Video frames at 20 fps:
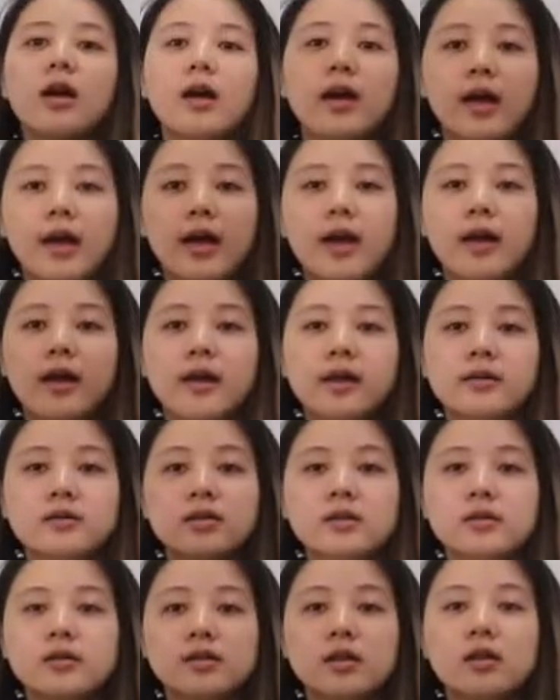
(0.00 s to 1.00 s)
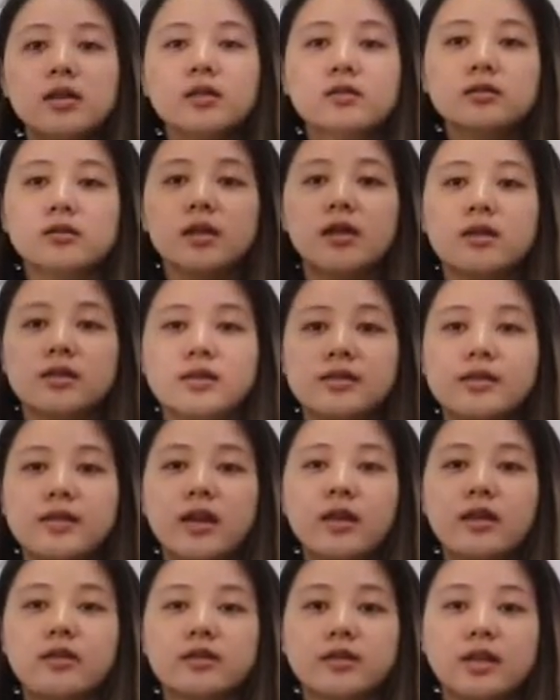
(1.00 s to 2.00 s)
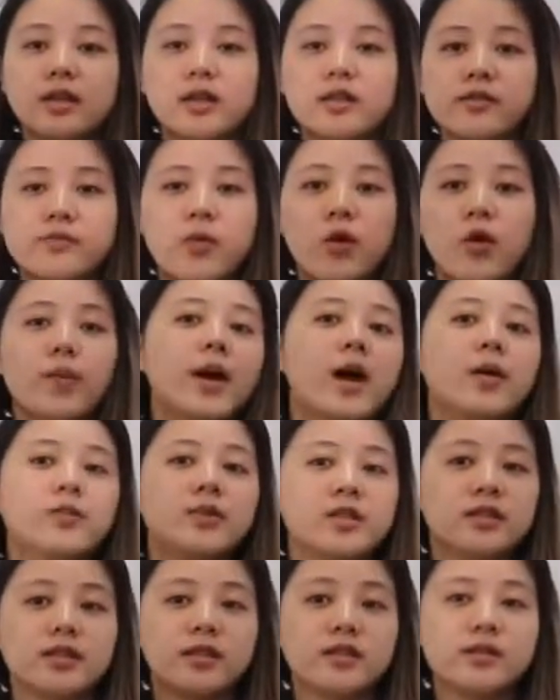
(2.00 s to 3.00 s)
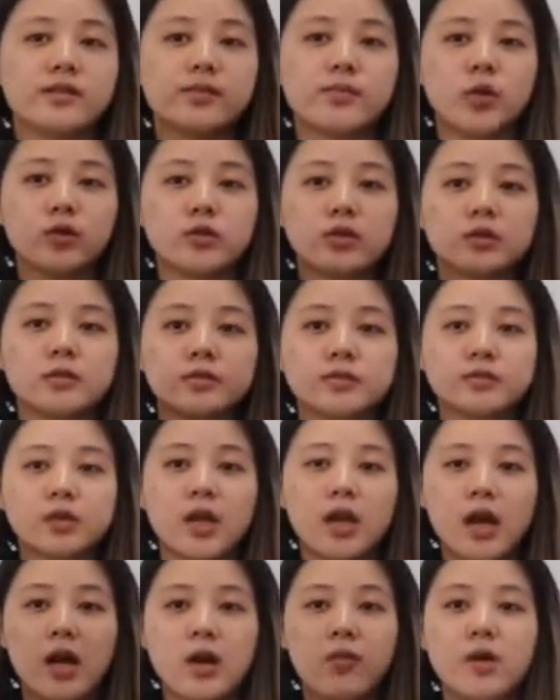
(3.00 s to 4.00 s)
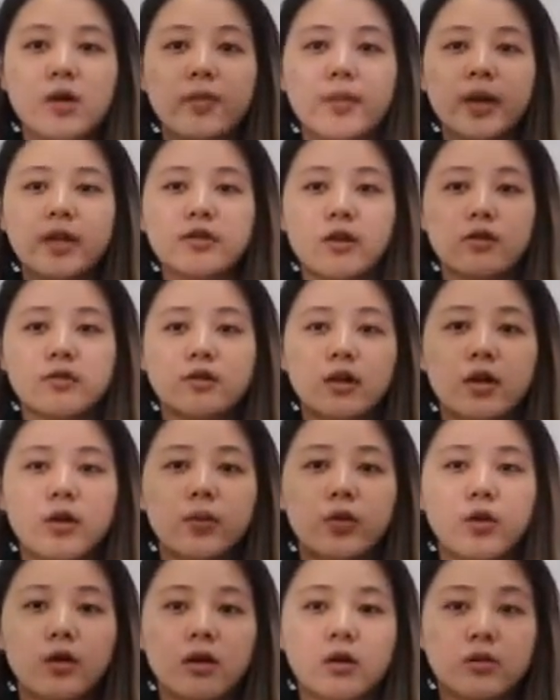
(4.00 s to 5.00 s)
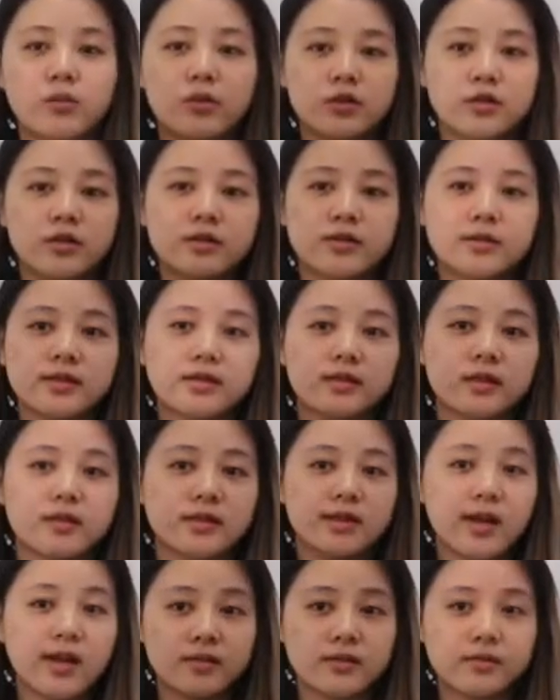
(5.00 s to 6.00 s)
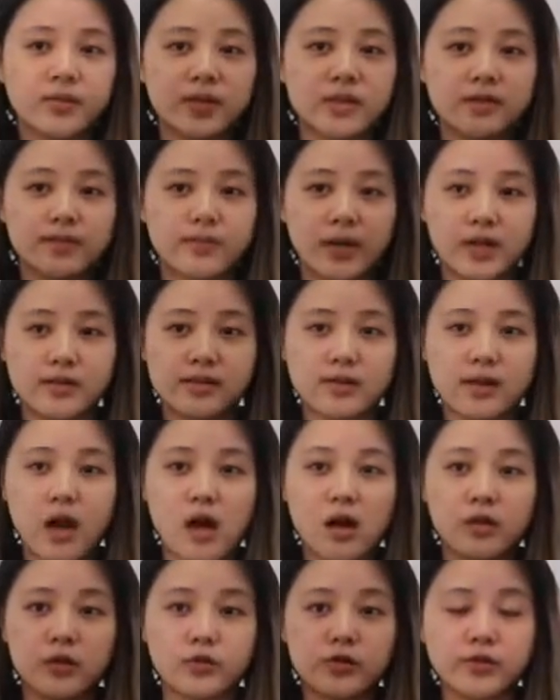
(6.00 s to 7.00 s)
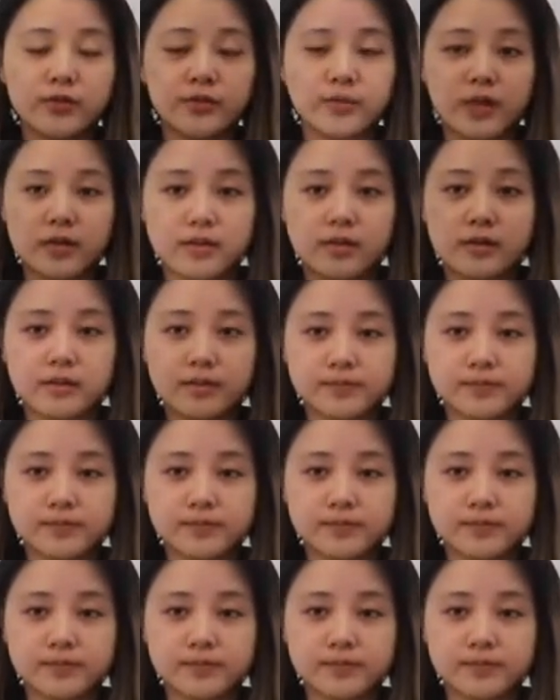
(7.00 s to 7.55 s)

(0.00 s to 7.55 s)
And then the second is mobile business model. I will measure the approach success is based on achievements.